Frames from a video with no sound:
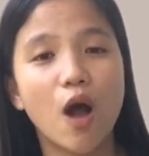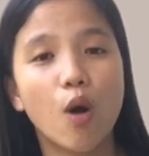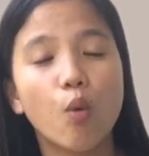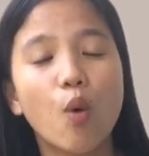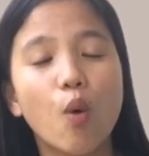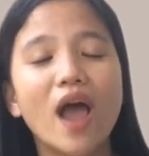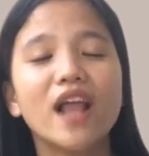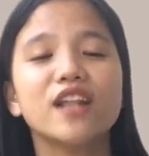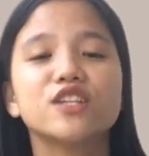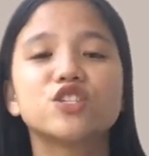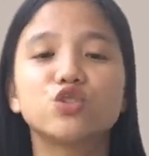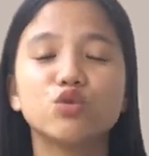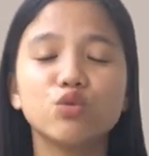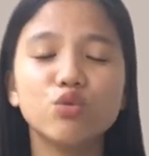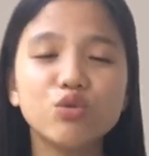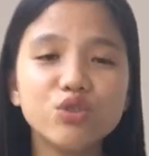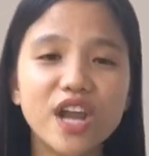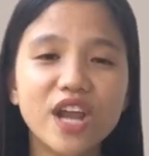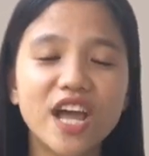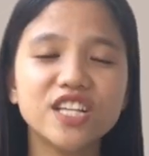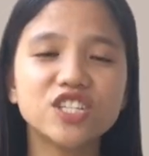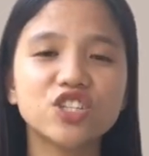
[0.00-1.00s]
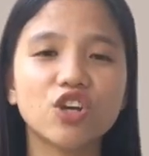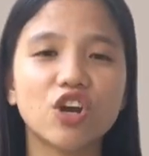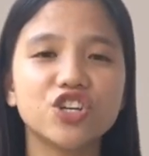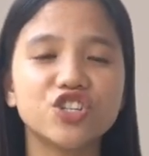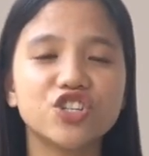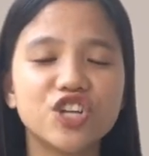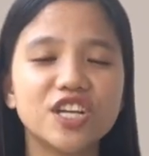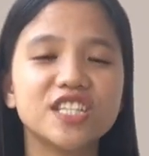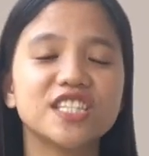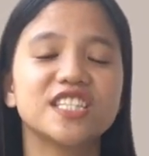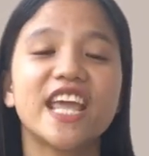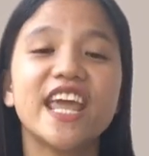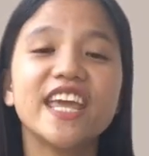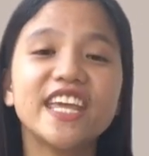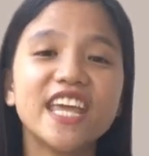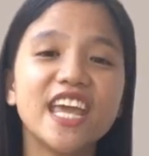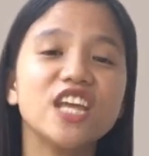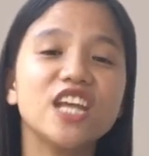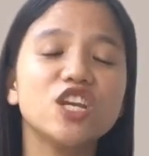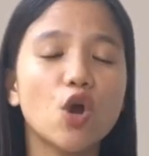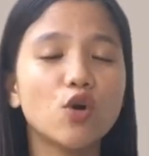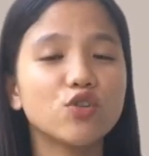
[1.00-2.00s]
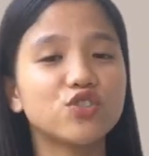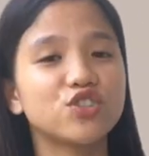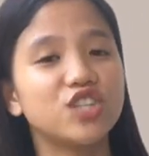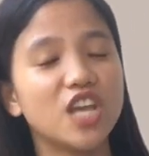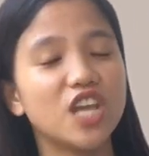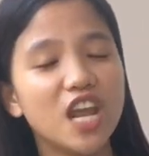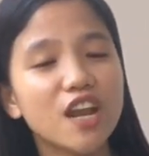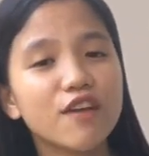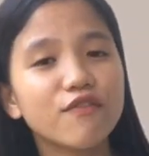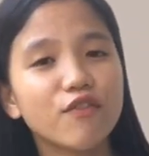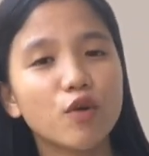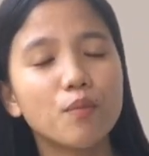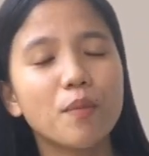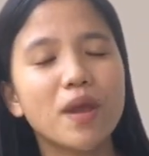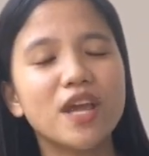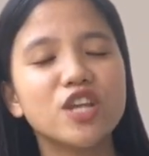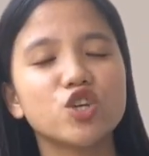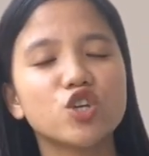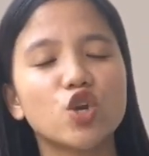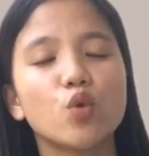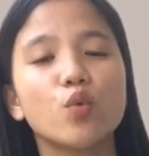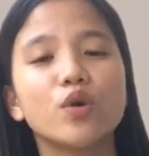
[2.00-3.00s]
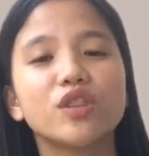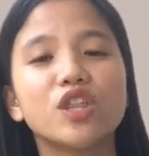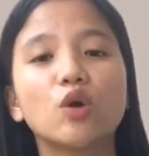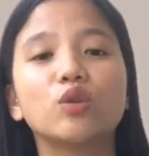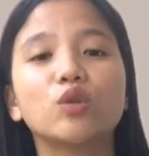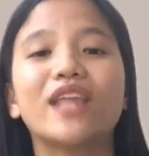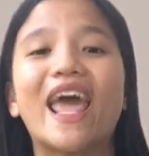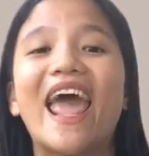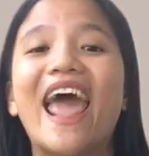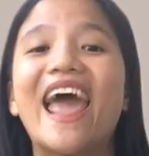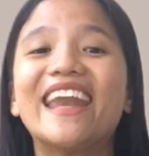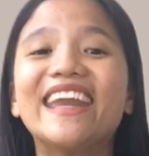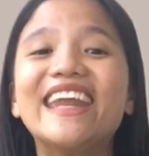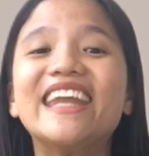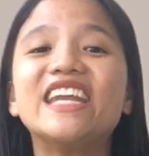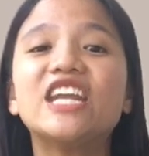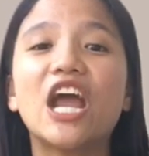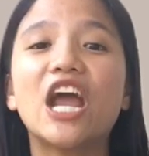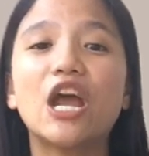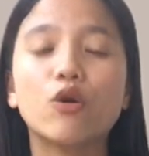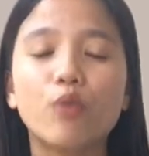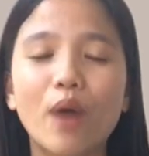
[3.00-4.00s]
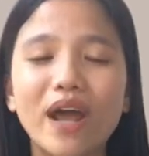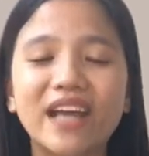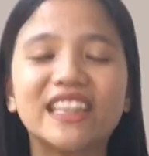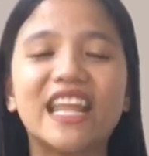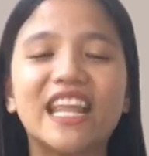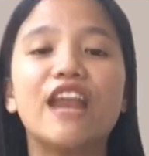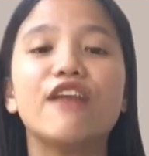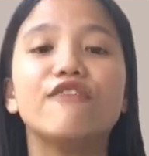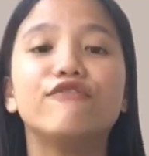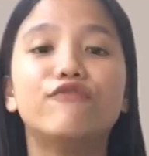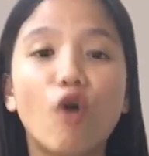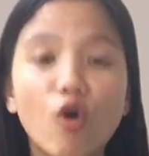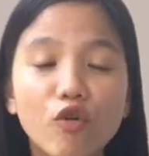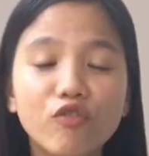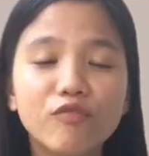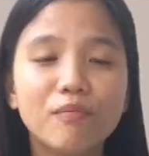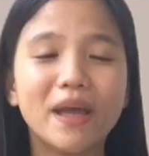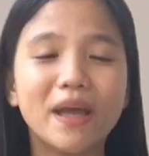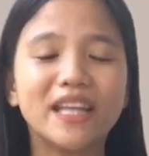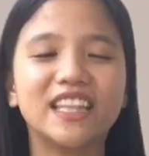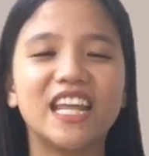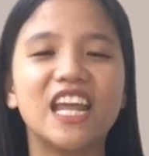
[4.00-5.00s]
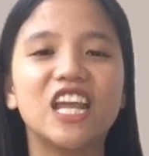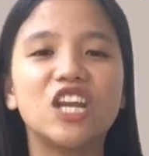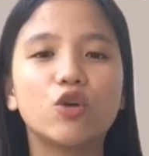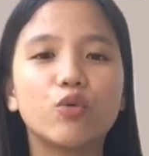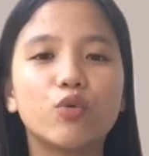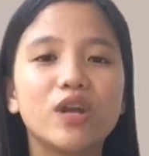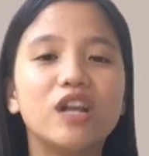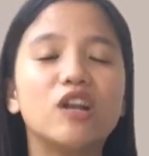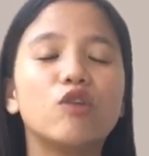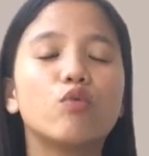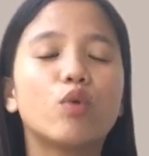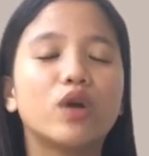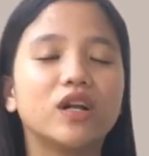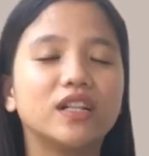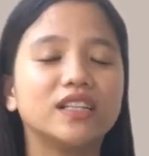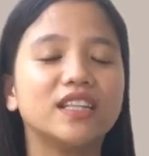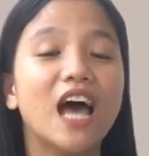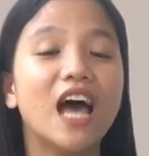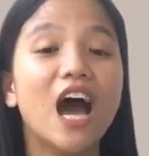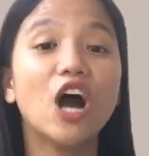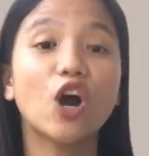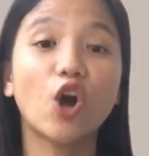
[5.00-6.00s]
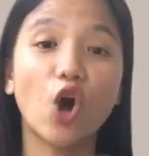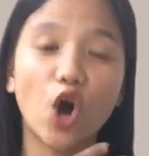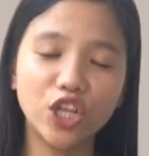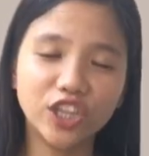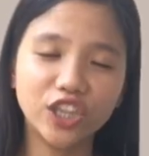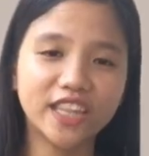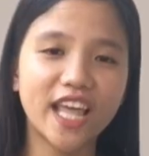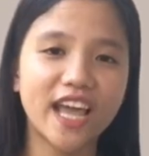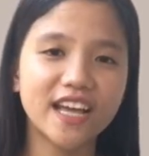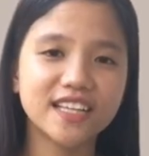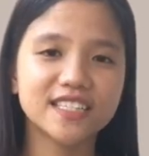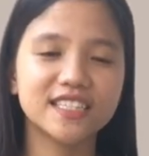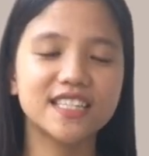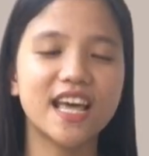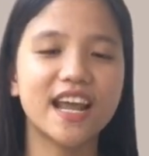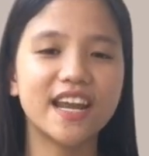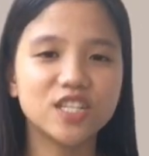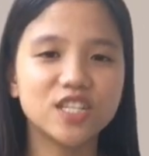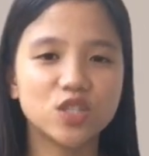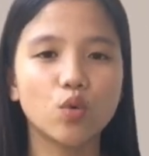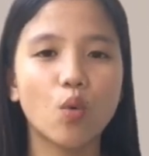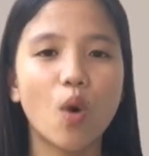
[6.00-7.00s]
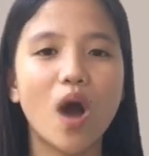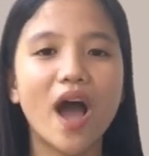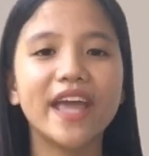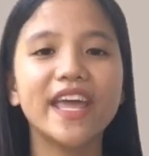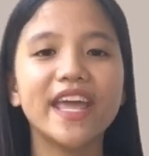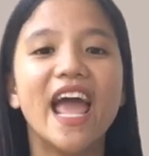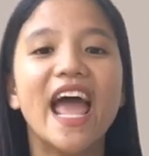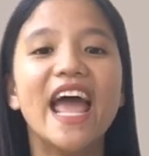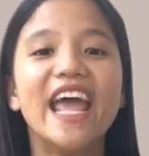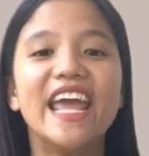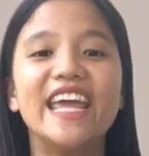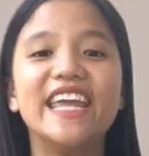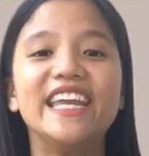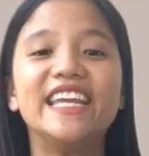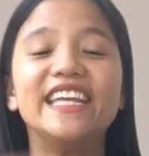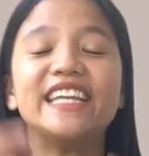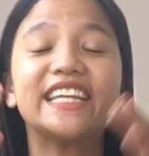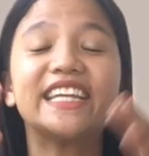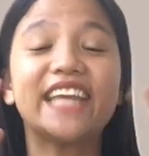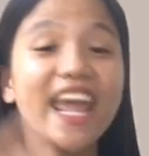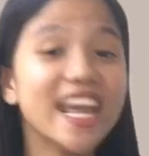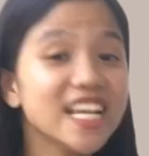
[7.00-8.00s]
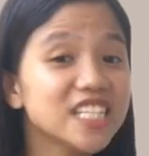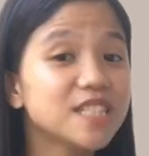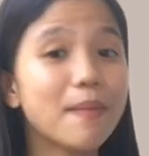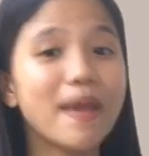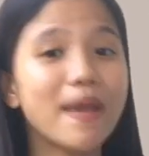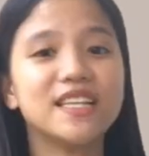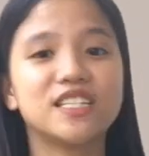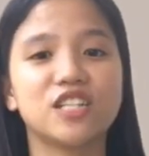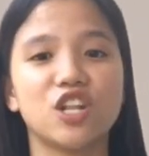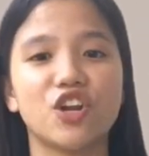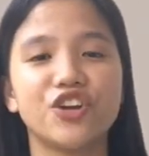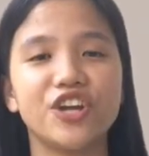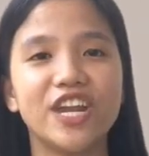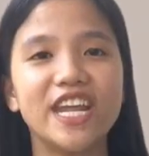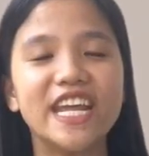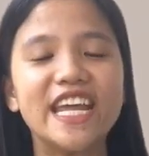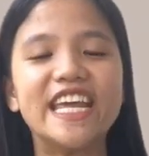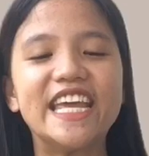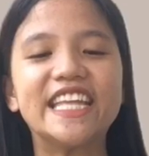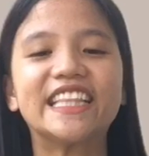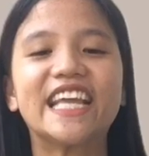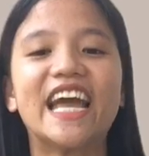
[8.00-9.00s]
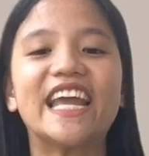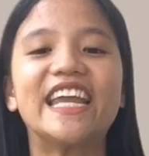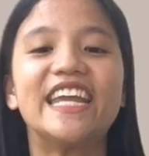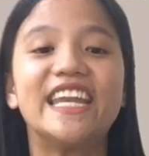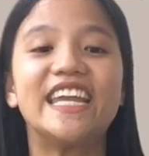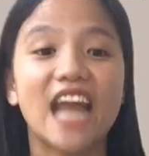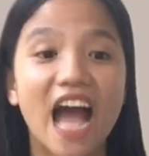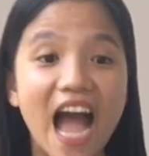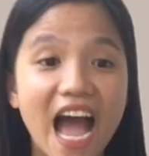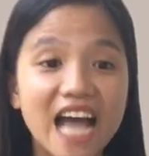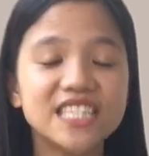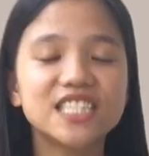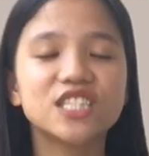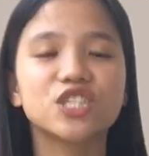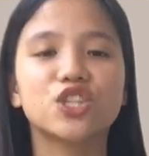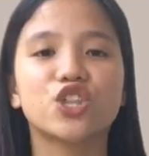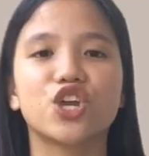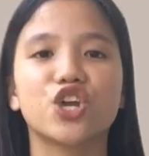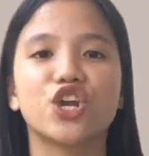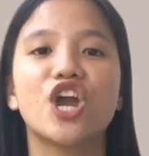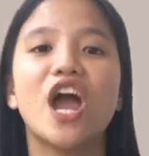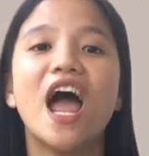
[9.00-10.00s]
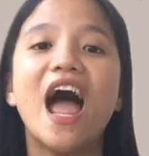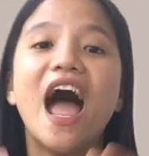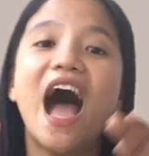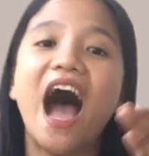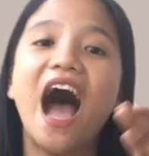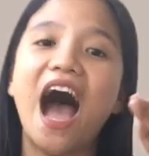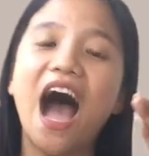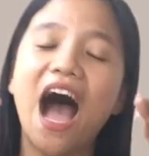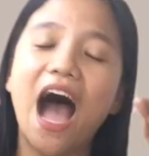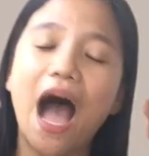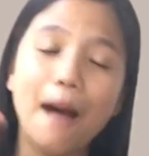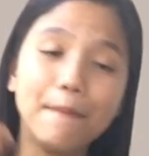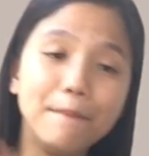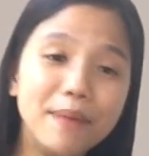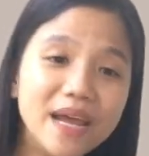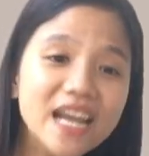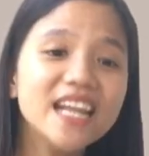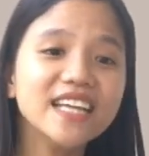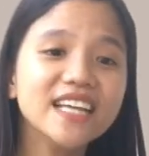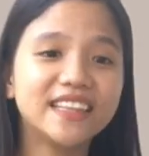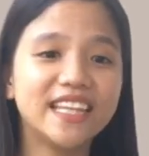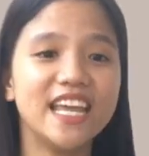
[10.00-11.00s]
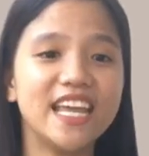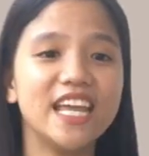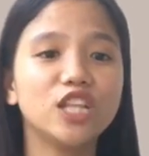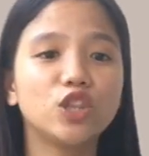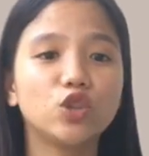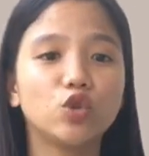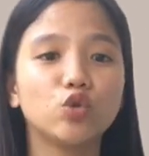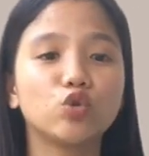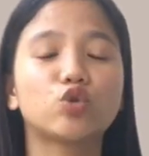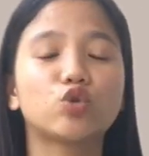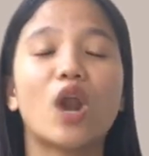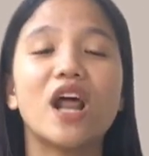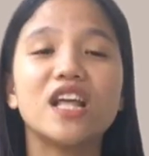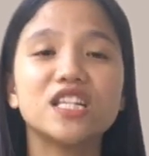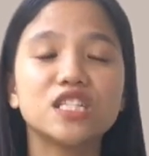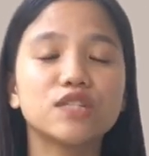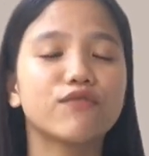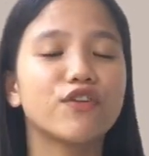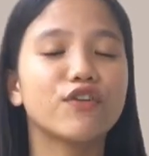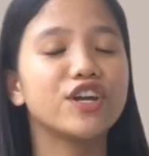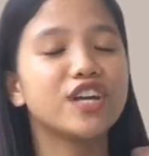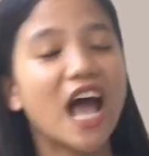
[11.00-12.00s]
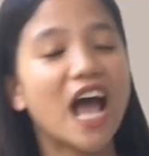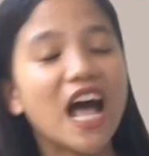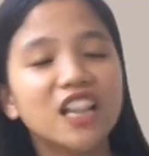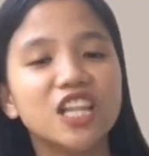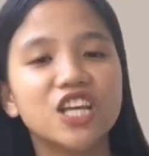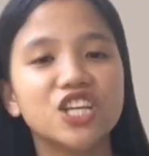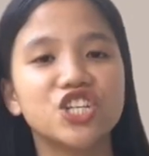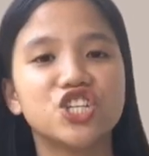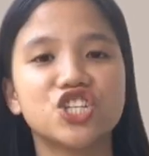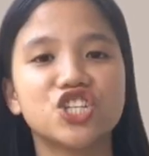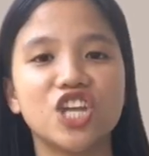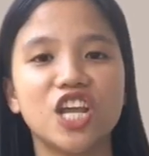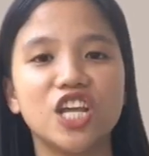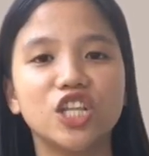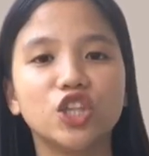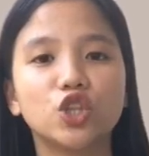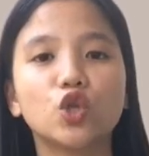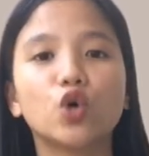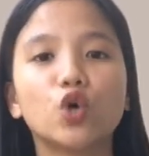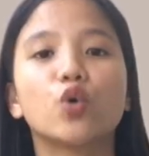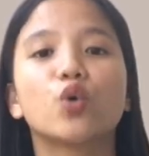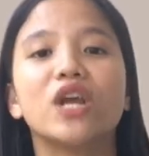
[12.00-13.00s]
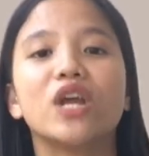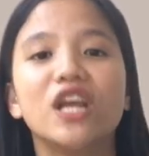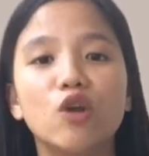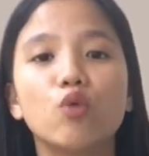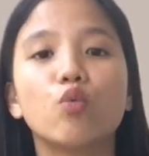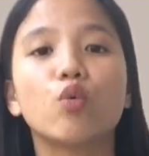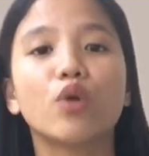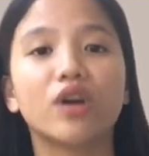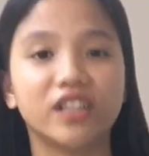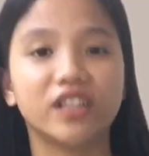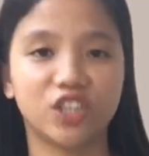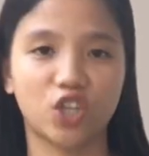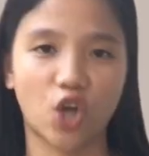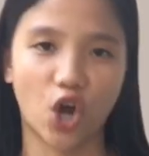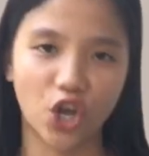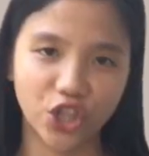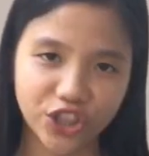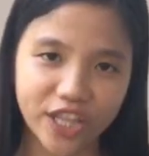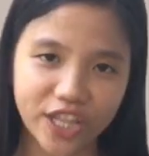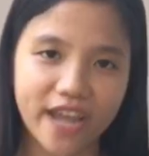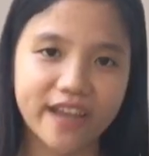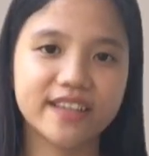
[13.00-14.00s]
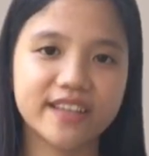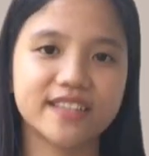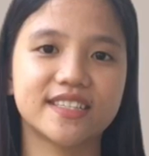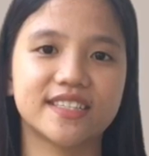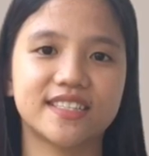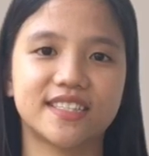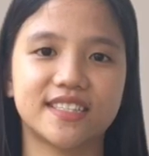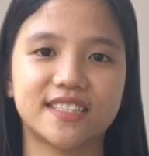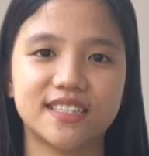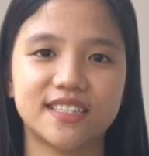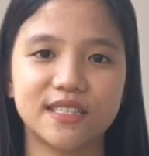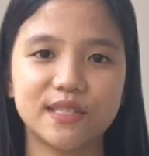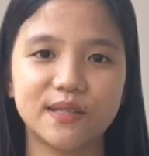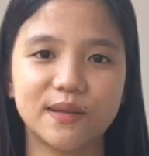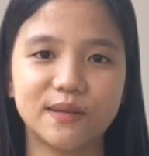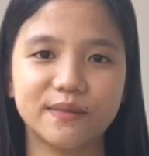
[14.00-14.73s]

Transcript: while students are just taking notes the information without any direct involvement in real-world context. That is why in case-based learning, it can enhance their uh, ability to transfer knowledge into real-world contexts.